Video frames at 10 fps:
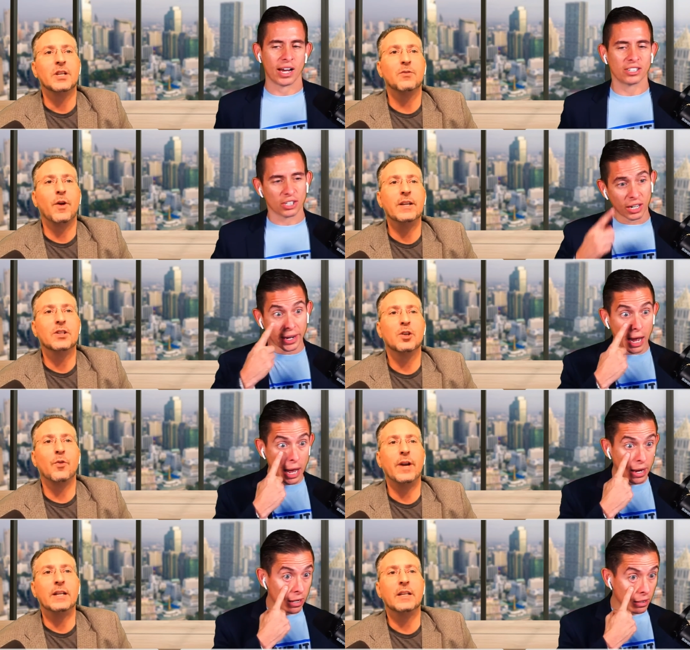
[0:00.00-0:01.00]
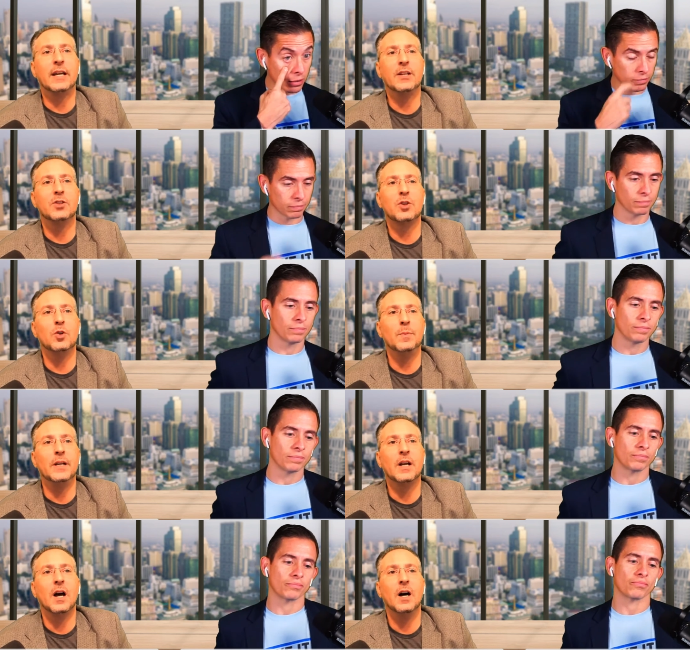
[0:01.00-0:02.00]
Speaker 1: Aisha. Said, raising like great I. kids who
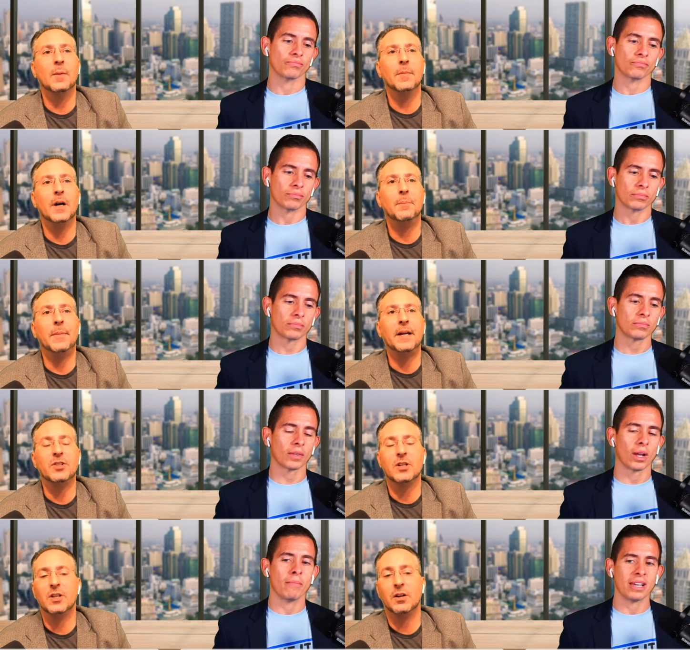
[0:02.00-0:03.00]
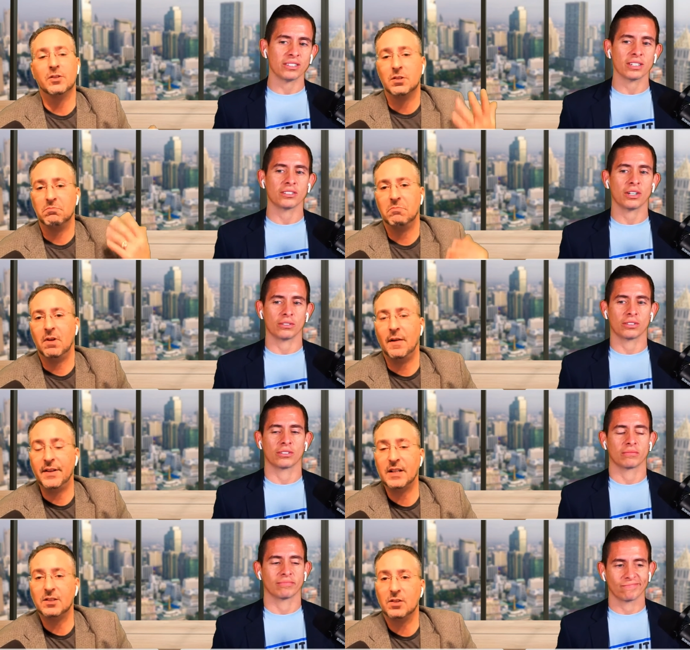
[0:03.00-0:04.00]
become amazing, amazing adults. adults.
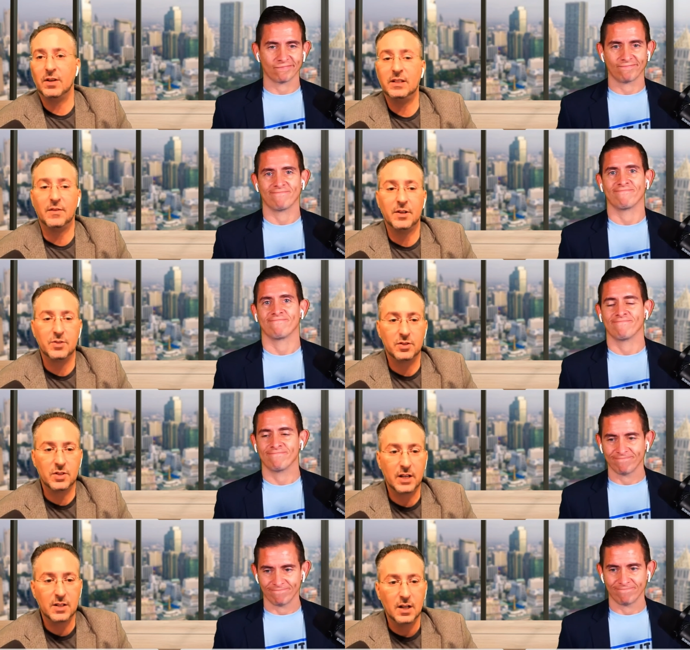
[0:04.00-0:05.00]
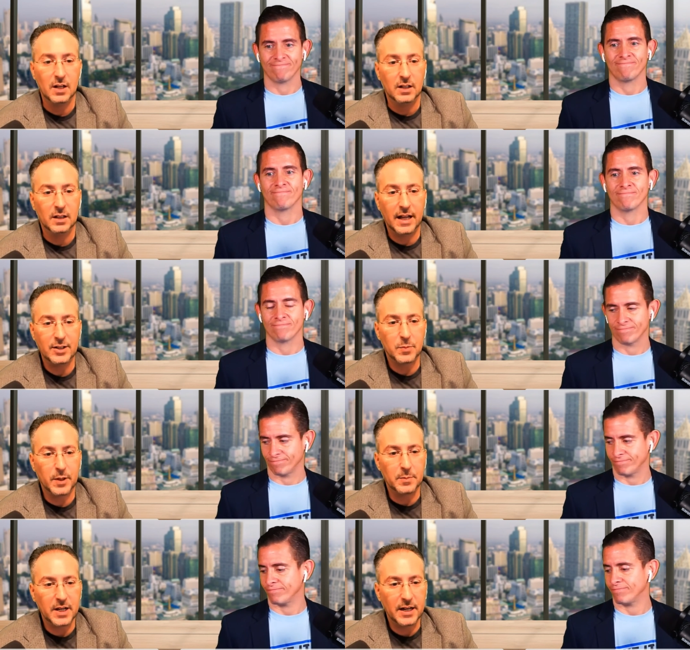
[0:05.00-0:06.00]
I think that's a great definition of success. Len
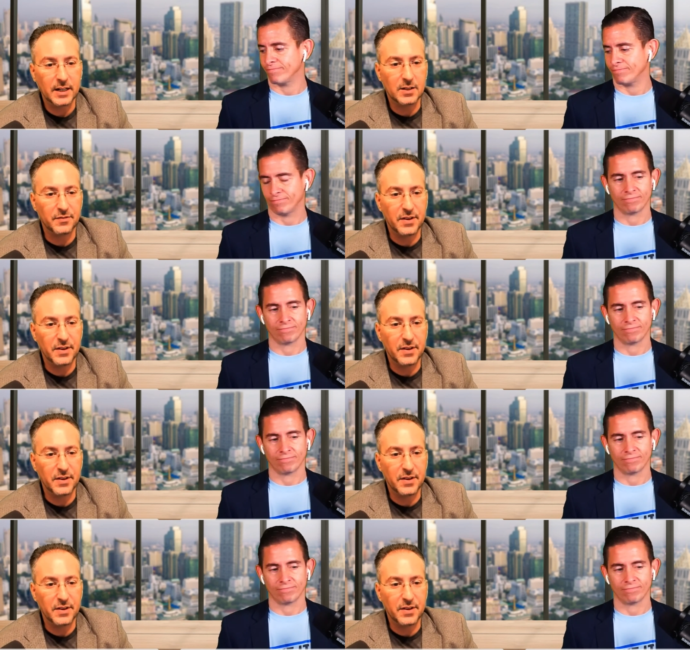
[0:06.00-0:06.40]
just put obtaining